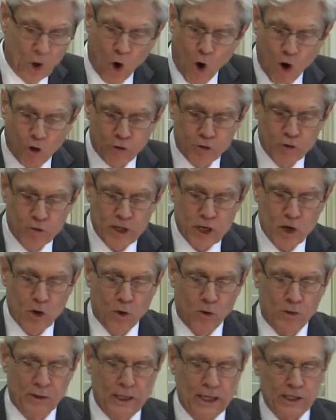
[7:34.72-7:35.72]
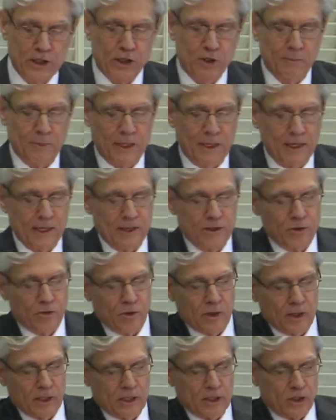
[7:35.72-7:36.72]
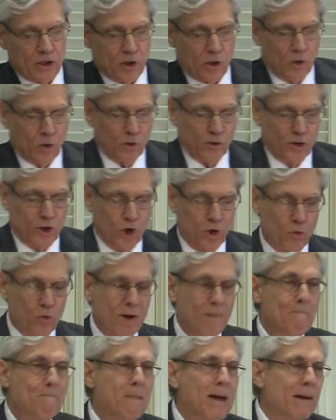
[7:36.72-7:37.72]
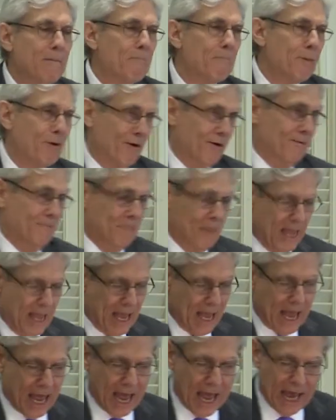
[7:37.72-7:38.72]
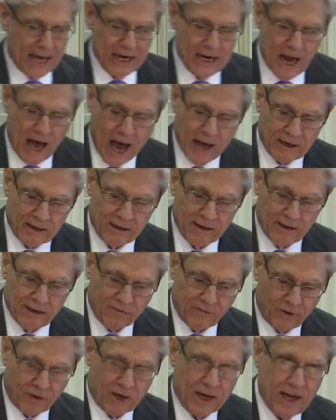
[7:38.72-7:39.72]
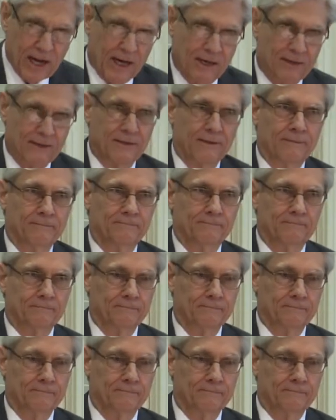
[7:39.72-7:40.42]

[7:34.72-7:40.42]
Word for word: All through the Old Testament, Israel is told to remember and not to forget.